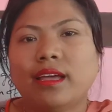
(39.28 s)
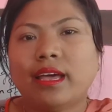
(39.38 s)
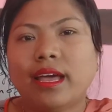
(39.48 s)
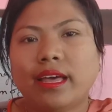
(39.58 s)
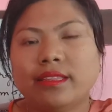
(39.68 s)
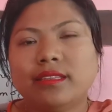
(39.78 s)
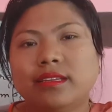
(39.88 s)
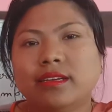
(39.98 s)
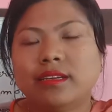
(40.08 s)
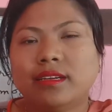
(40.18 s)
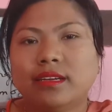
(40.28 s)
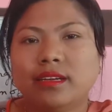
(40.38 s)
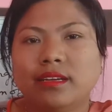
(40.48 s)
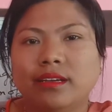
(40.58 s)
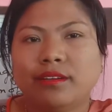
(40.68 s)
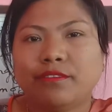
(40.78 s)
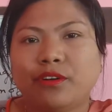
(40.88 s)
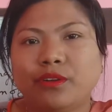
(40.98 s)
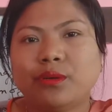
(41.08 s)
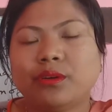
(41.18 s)
and
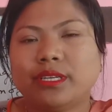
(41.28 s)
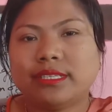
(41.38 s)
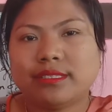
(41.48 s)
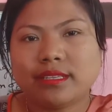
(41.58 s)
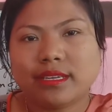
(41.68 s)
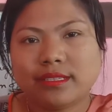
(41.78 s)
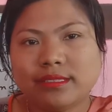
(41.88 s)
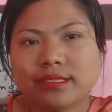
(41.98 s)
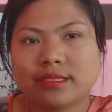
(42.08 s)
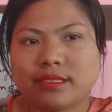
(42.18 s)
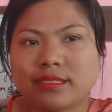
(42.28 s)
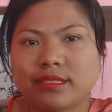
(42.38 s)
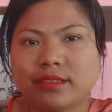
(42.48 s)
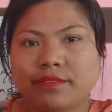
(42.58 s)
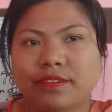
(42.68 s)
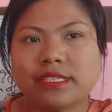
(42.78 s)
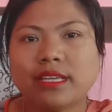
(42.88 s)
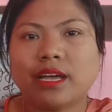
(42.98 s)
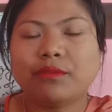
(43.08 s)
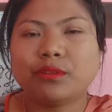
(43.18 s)
for your easiness first
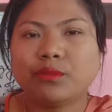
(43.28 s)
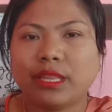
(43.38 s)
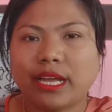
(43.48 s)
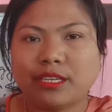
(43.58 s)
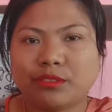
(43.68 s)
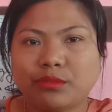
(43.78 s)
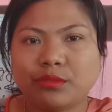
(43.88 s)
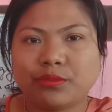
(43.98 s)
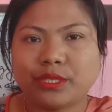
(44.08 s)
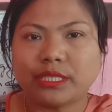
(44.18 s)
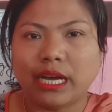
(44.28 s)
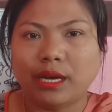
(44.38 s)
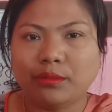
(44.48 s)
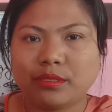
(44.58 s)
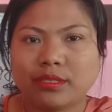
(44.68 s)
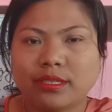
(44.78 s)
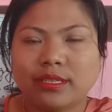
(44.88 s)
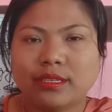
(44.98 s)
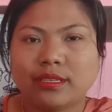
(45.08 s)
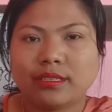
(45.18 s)
I would like to read out
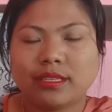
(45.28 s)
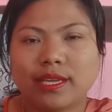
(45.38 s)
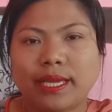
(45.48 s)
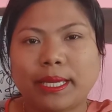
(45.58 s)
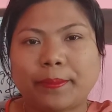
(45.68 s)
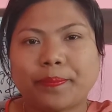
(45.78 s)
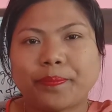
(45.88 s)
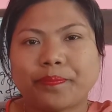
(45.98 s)
the